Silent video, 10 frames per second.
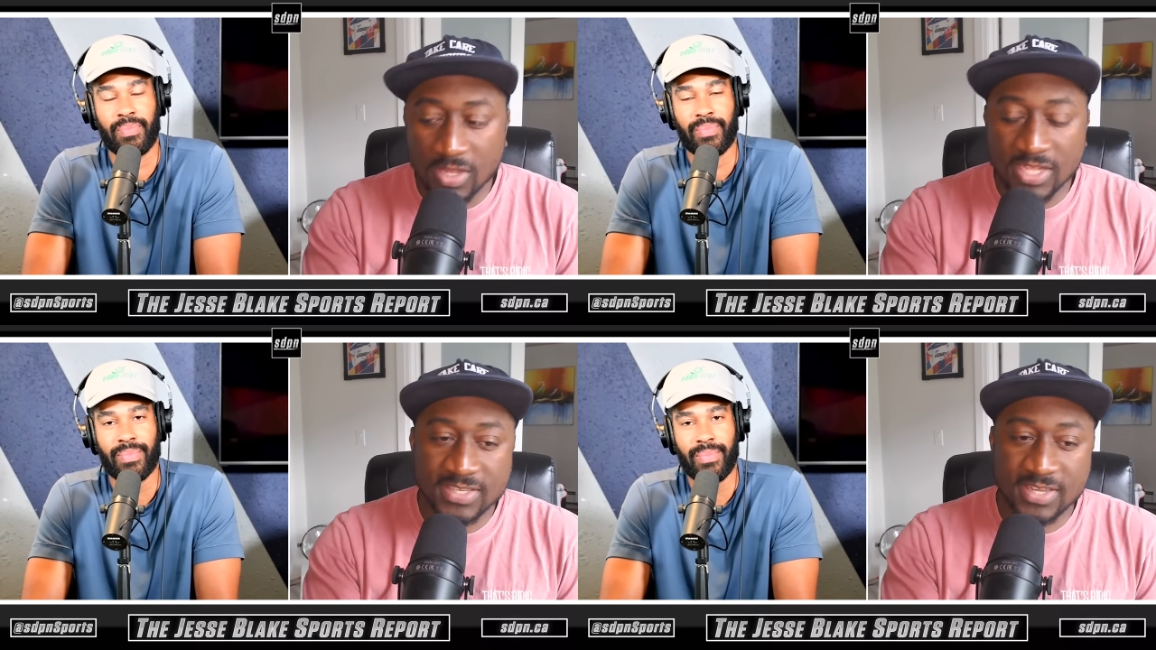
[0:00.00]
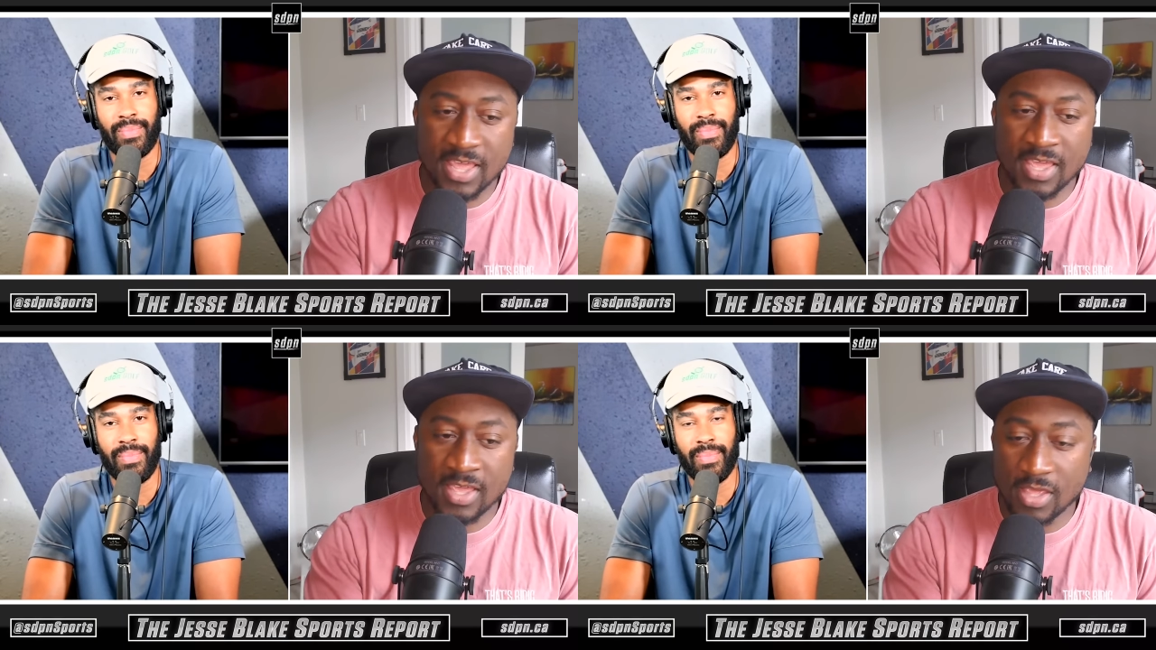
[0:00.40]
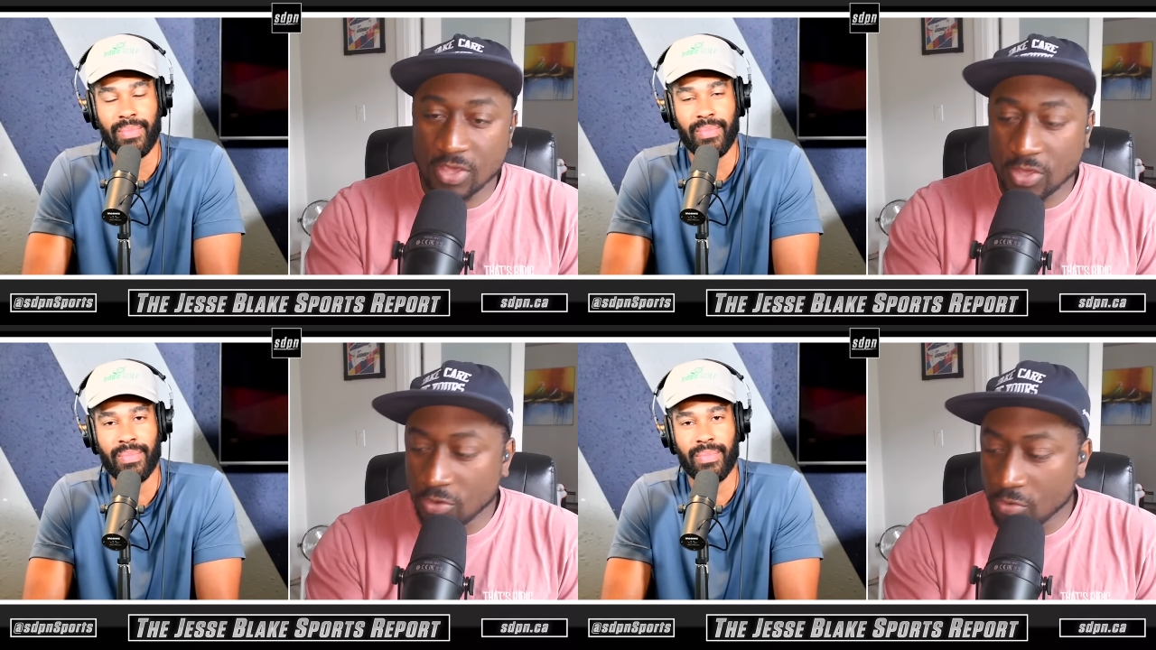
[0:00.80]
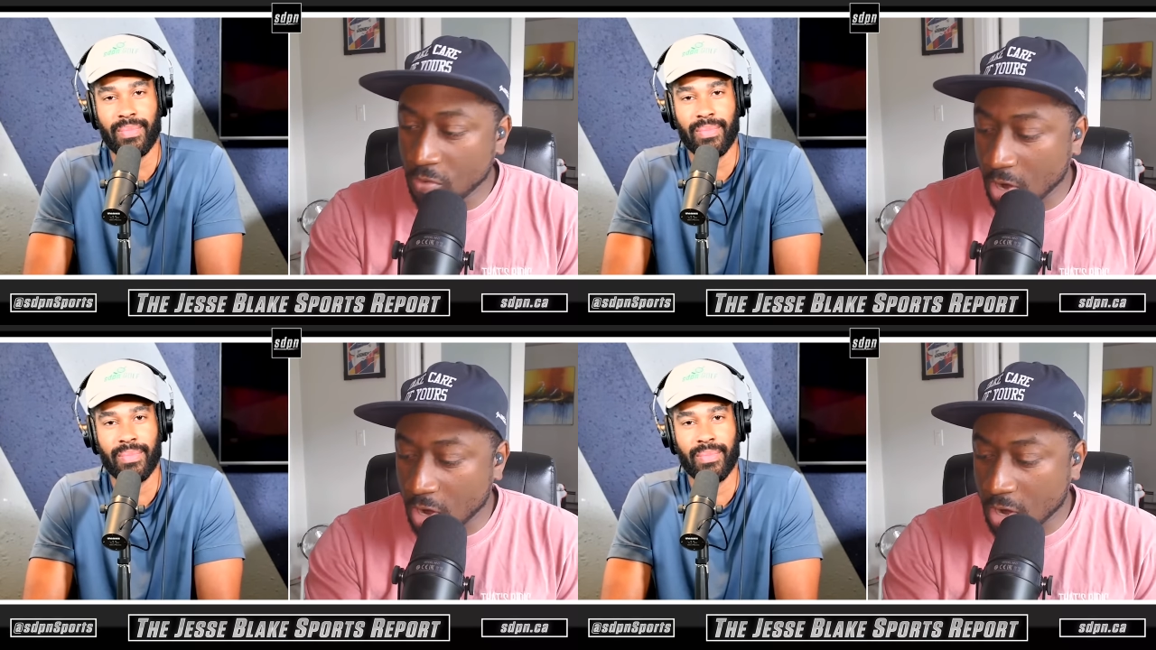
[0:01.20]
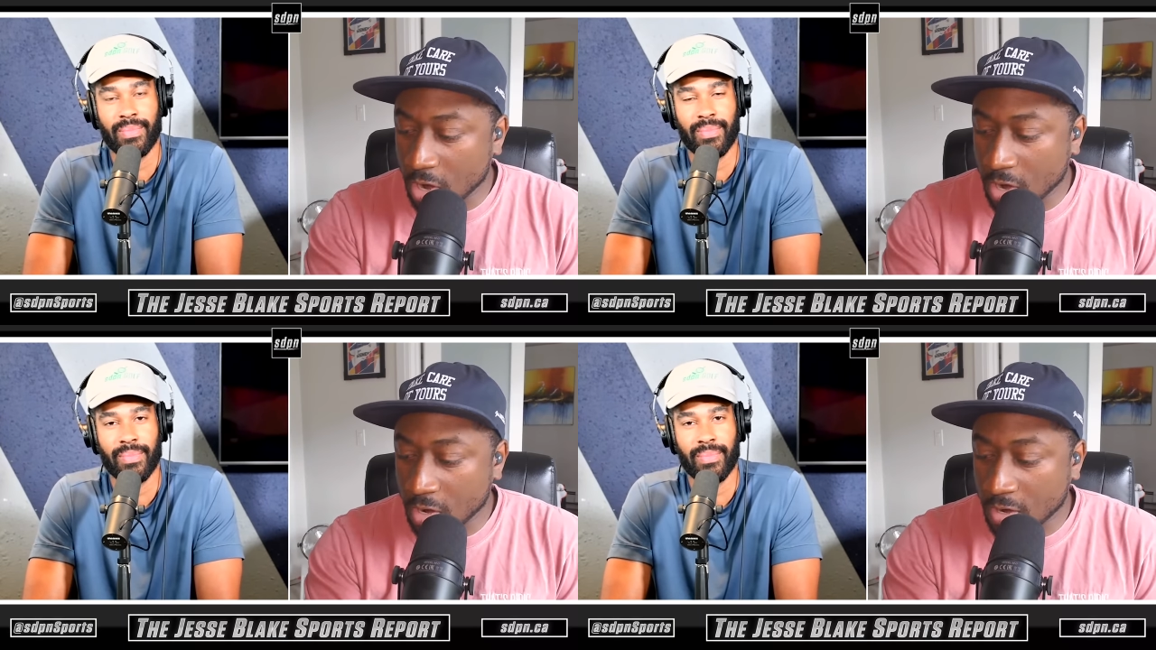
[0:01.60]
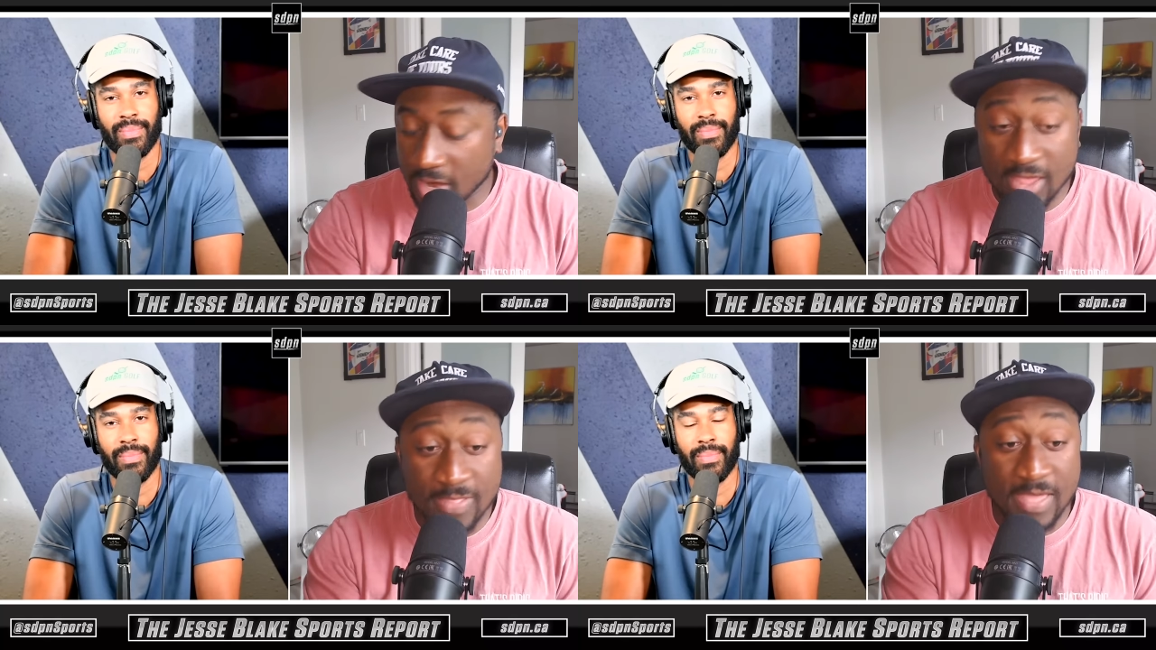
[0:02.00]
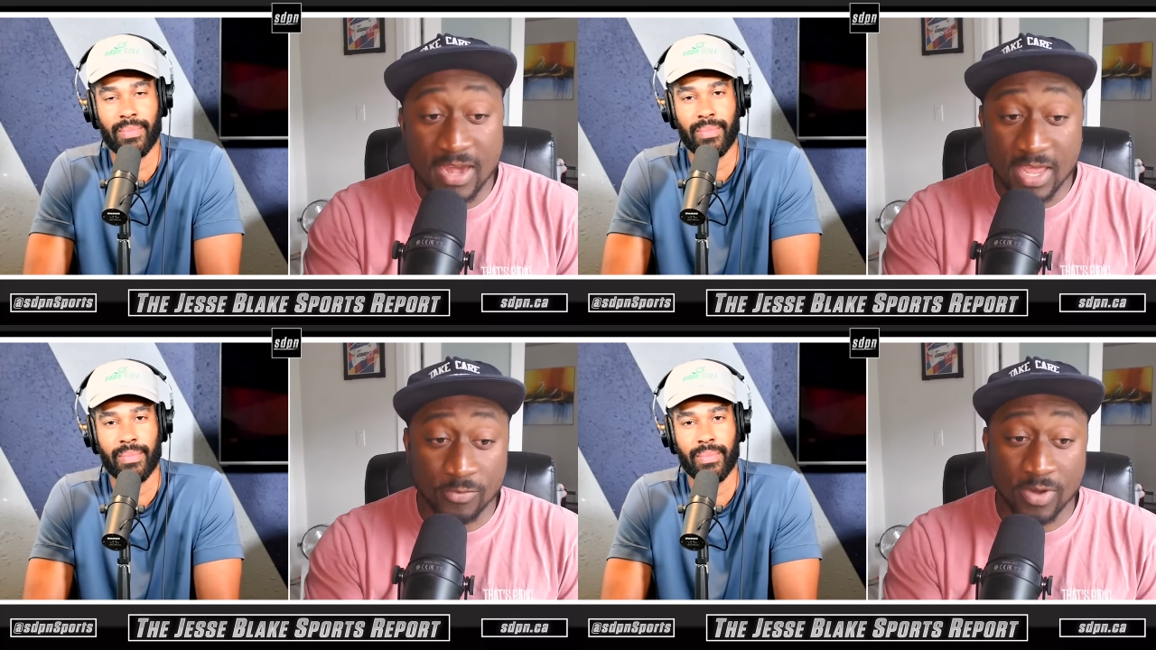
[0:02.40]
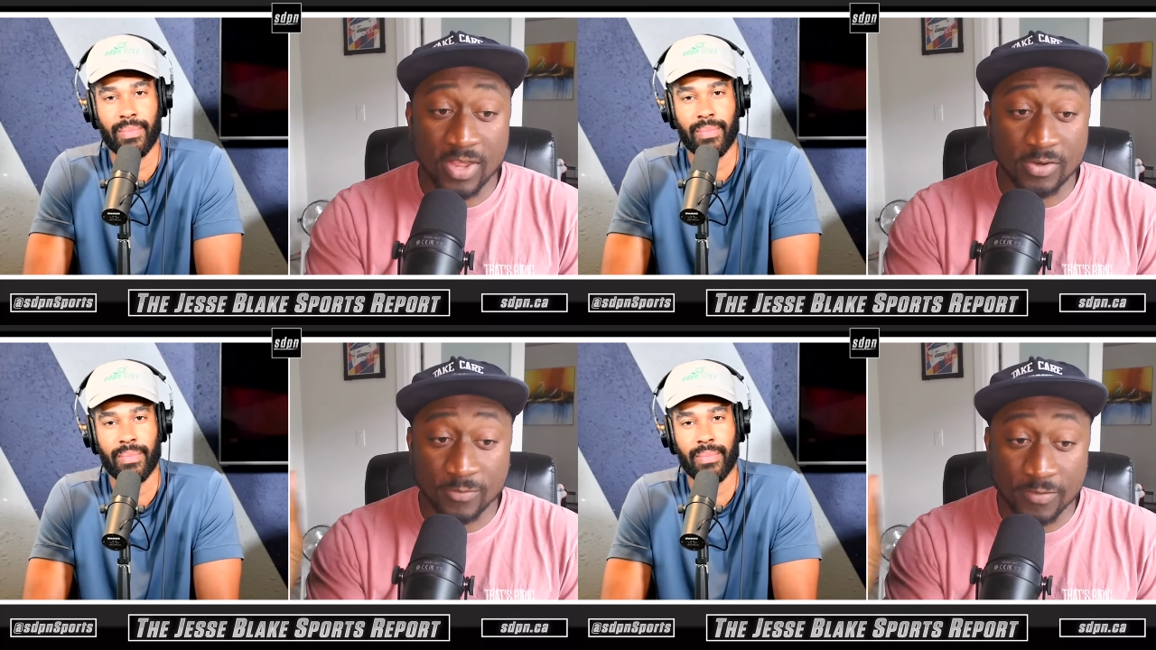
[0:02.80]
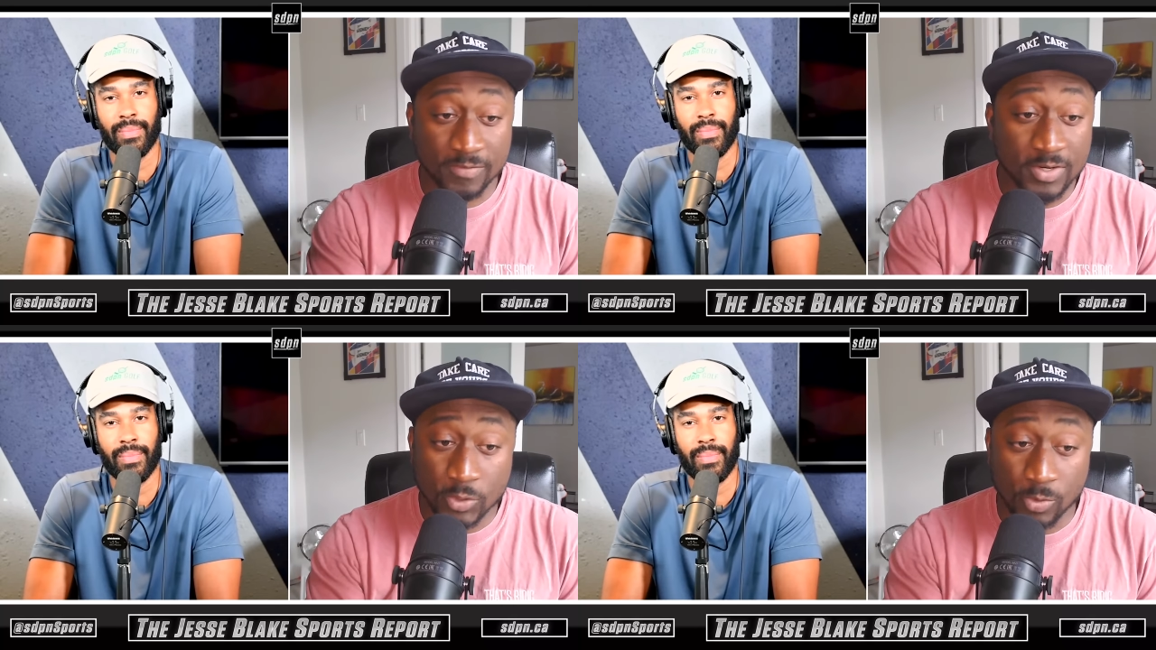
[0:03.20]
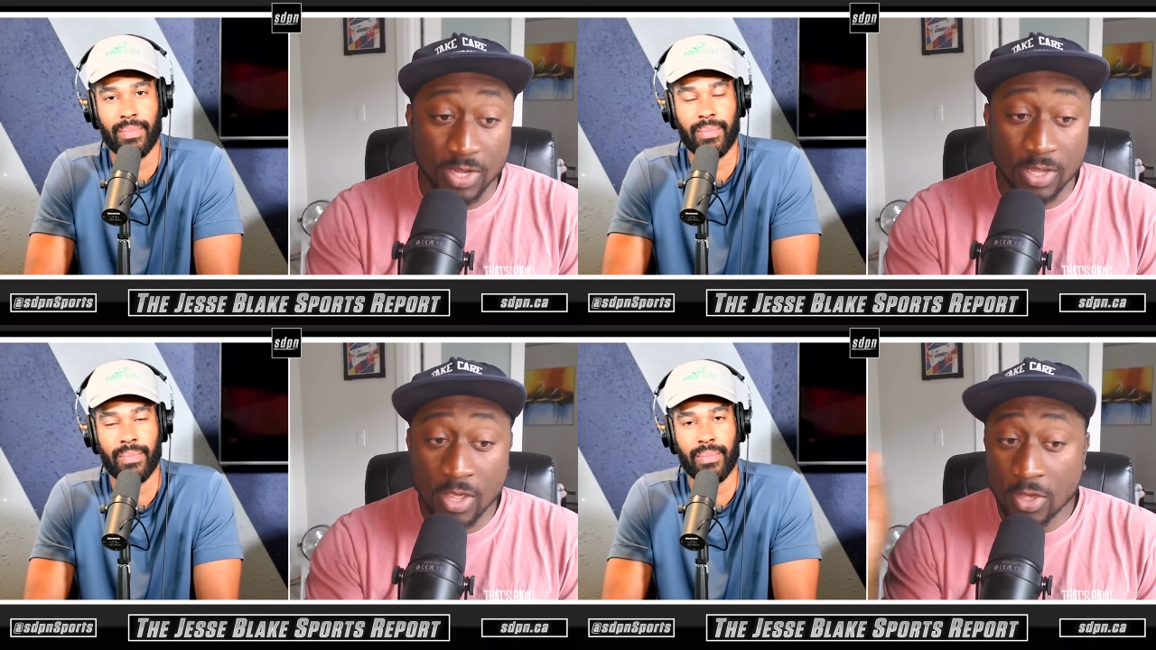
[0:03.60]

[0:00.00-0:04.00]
Speaker 1: let's say you are in that age range of 15 to 20.